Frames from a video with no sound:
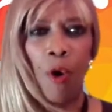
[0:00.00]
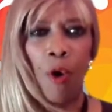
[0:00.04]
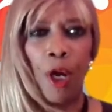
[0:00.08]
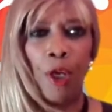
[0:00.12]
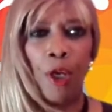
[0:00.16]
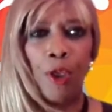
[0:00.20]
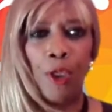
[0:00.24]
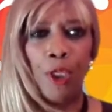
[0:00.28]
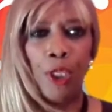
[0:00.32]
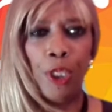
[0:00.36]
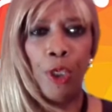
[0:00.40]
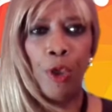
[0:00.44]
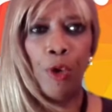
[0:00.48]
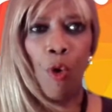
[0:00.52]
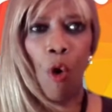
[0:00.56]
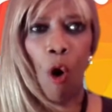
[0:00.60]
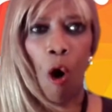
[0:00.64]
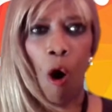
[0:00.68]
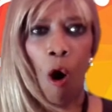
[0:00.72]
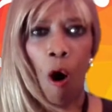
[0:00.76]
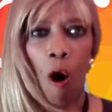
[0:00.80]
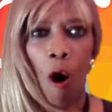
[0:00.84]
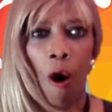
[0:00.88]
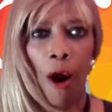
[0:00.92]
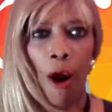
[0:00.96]
Where
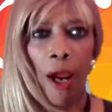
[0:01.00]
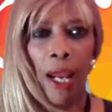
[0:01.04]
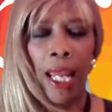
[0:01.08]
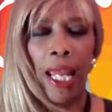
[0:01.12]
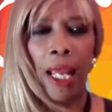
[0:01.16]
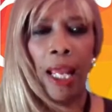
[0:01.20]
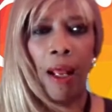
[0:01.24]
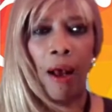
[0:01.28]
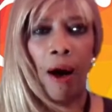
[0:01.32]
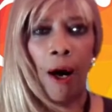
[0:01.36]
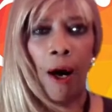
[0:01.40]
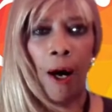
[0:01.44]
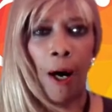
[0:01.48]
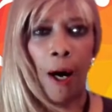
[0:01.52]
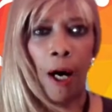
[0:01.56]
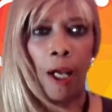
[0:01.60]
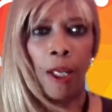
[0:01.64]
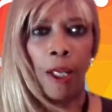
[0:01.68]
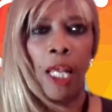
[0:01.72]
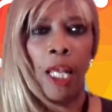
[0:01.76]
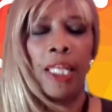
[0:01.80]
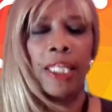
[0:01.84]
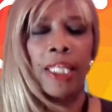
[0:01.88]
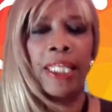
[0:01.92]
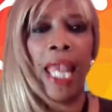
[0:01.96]
you are
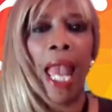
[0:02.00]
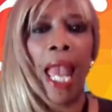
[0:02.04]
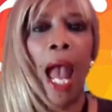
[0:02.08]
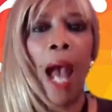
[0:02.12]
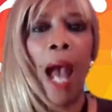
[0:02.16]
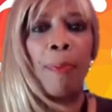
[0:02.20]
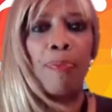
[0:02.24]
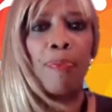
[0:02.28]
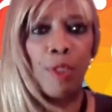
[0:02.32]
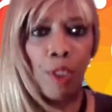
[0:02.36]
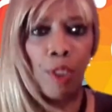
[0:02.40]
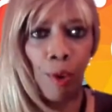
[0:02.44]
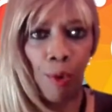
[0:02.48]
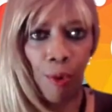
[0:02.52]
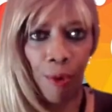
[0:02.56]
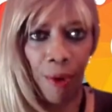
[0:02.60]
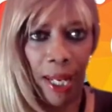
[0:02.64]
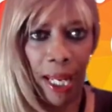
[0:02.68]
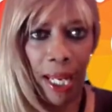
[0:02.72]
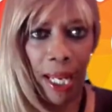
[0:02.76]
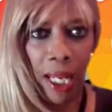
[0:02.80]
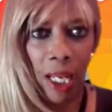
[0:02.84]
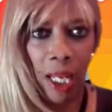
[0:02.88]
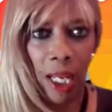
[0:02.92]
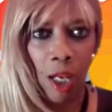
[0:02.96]

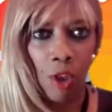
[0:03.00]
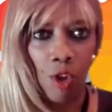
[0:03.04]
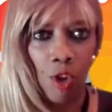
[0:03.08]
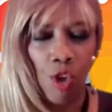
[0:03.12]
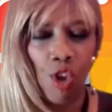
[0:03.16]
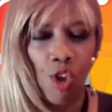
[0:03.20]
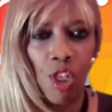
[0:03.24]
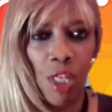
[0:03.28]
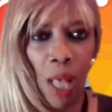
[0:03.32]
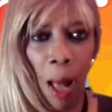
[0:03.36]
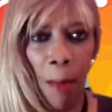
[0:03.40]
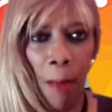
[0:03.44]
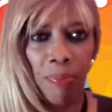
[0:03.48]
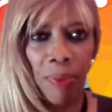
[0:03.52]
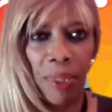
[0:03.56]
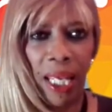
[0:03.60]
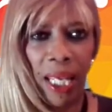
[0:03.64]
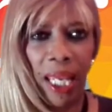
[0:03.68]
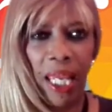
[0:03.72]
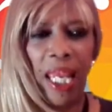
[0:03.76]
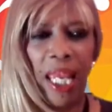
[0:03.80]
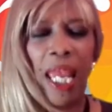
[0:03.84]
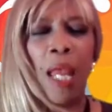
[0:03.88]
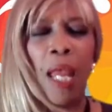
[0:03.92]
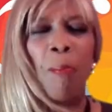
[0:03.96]
capturing
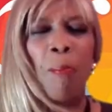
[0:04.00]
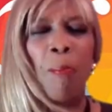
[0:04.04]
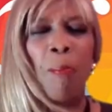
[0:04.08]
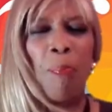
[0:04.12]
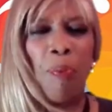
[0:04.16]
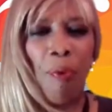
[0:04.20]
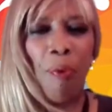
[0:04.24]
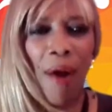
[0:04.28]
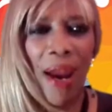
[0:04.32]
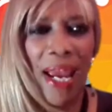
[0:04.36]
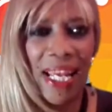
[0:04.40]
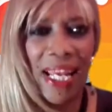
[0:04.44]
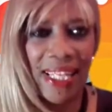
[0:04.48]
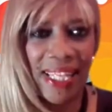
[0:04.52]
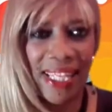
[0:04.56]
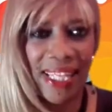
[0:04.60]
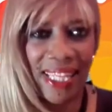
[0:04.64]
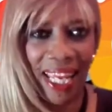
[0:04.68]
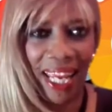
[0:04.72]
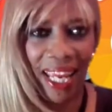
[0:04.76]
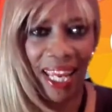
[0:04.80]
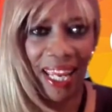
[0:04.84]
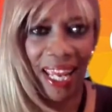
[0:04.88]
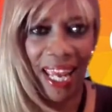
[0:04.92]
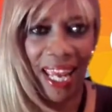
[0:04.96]
something,
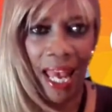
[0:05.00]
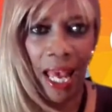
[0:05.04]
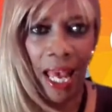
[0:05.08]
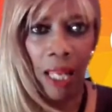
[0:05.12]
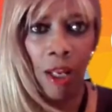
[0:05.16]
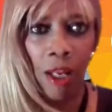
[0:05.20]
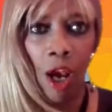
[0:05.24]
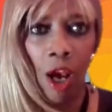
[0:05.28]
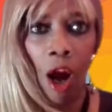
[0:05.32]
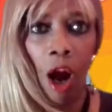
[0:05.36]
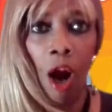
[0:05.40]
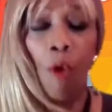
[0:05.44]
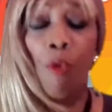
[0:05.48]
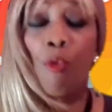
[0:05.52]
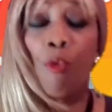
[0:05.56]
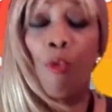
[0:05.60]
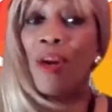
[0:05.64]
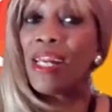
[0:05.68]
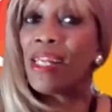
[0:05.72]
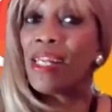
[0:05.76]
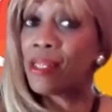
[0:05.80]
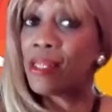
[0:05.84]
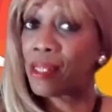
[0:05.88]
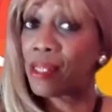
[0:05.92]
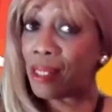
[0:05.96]
embracing it,
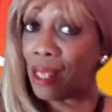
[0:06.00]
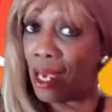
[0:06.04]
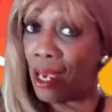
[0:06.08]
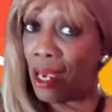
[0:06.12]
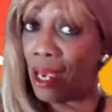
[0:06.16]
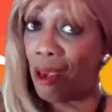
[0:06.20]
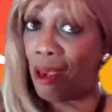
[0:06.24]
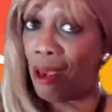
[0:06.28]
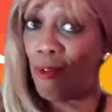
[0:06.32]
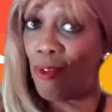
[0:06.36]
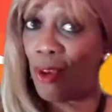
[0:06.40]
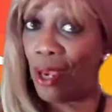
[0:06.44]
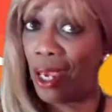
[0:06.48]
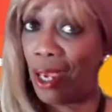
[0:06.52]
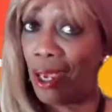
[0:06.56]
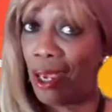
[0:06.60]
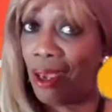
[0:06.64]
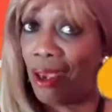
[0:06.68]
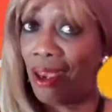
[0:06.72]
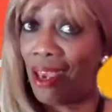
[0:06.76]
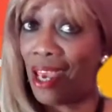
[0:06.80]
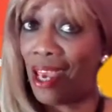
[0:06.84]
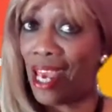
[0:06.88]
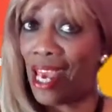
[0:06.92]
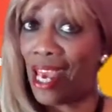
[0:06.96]

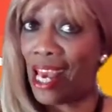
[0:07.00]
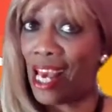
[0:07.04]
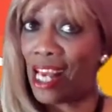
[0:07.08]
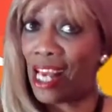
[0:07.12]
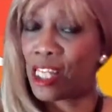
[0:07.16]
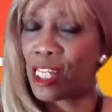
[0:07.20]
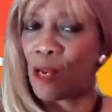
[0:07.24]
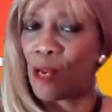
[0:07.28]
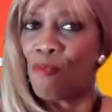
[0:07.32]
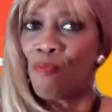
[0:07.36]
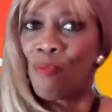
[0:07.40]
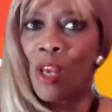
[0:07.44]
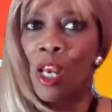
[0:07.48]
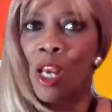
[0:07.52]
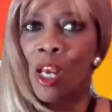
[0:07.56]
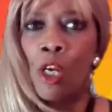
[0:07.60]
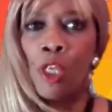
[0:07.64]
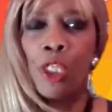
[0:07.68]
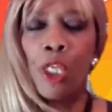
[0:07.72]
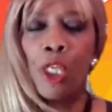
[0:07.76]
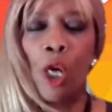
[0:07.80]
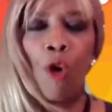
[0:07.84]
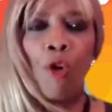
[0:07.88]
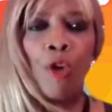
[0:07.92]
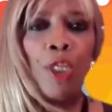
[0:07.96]
receiving it.
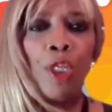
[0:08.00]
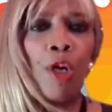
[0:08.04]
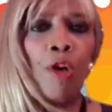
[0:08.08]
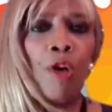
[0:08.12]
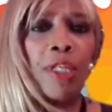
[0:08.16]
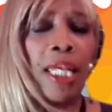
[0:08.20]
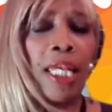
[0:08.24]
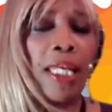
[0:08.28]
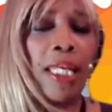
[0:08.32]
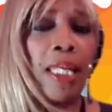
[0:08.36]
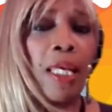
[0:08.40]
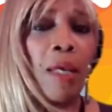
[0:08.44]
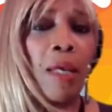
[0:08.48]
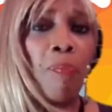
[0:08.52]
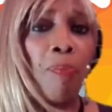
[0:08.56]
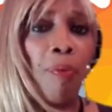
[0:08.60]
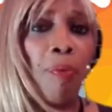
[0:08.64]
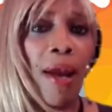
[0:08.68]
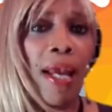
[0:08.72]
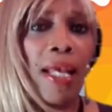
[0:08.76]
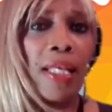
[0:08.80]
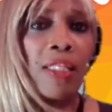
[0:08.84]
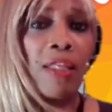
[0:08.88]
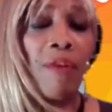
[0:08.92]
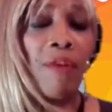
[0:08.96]
So you can
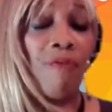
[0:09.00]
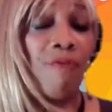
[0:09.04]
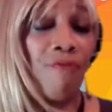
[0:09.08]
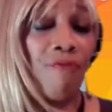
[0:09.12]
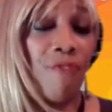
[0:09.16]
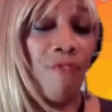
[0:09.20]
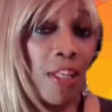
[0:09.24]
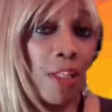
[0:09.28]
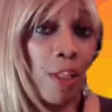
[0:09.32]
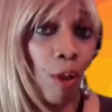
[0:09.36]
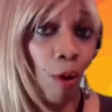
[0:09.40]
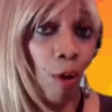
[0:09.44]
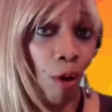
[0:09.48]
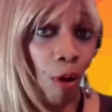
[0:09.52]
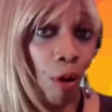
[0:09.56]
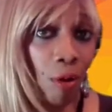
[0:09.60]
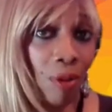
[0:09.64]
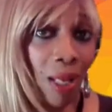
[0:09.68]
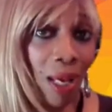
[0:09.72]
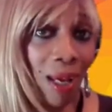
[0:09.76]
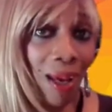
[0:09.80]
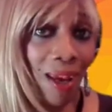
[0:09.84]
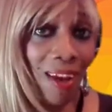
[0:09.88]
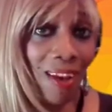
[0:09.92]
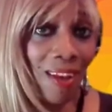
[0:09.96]
embrace
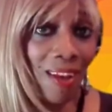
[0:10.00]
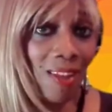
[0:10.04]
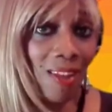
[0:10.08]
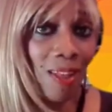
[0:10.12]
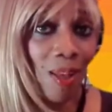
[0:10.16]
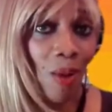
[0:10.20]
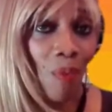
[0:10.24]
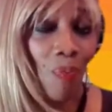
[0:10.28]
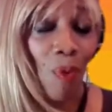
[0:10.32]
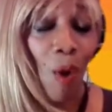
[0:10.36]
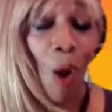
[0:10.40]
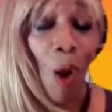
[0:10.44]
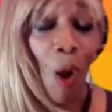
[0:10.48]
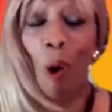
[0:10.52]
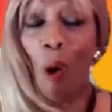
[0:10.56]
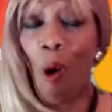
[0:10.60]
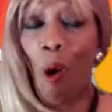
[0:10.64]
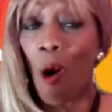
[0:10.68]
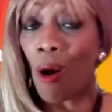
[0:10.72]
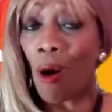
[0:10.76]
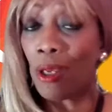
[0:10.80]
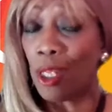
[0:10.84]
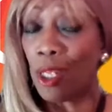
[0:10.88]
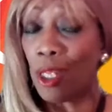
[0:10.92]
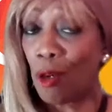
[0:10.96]
physical things,
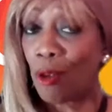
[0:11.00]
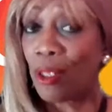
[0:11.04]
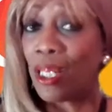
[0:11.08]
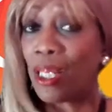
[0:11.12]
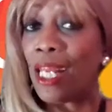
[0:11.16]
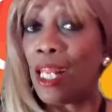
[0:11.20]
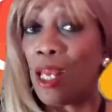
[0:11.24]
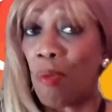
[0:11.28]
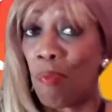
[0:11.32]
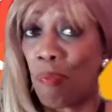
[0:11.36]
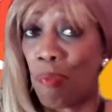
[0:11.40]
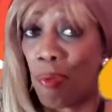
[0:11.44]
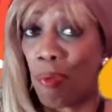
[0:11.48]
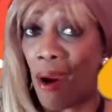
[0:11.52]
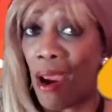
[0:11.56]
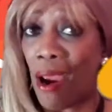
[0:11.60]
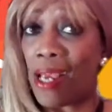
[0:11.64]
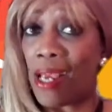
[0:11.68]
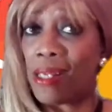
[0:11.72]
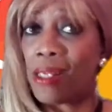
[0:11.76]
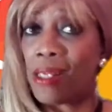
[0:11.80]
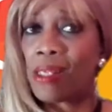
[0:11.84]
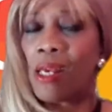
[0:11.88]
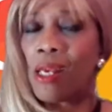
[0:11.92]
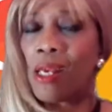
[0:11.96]
or you can
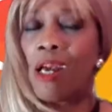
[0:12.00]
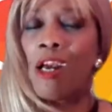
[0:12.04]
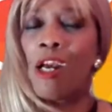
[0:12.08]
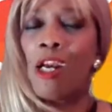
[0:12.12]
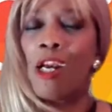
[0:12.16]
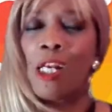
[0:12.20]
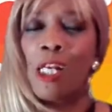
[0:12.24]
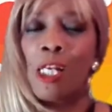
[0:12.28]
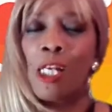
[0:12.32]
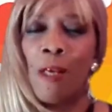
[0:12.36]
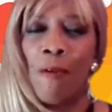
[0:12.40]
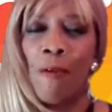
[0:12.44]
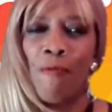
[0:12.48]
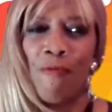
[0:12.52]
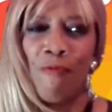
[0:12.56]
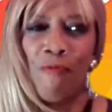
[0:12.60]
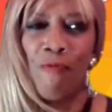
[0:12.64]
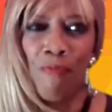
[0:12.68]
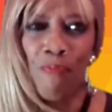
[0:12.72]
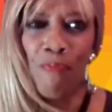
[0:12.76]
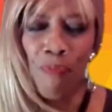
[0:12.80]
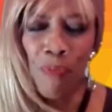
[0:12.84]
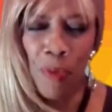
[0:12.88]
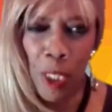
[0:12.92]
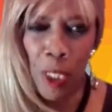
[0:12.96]
embrace
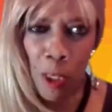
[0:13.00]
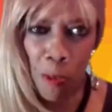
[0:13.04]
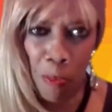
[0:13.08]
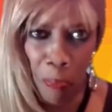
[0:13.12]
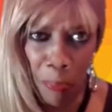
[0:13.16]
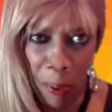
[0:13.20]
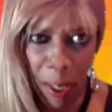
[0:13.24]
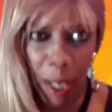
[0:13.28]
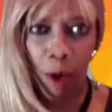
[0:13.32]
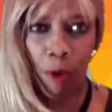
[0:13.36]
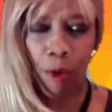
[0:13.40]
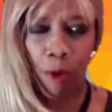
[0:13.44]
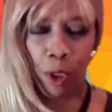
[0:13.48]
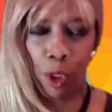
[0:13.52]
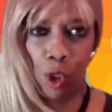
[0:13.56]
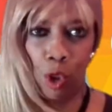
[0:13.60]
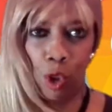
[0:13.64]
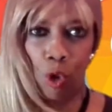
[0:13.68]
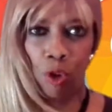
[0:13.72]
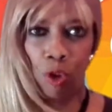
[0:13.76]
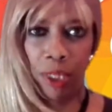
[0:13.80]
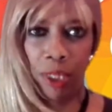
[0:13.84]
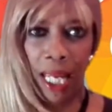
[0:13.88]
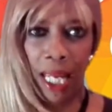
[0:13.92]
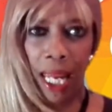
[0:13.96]

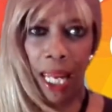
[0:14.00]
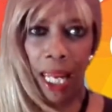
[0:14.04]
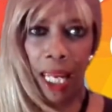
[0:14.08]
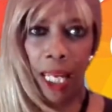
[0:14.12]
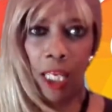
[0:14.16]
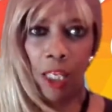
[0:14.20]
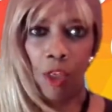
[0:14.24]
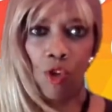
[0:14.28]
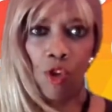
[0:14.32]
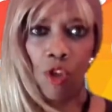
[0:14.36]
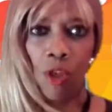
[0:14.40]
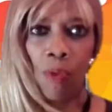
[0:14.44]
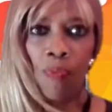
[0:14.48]
spiritual things.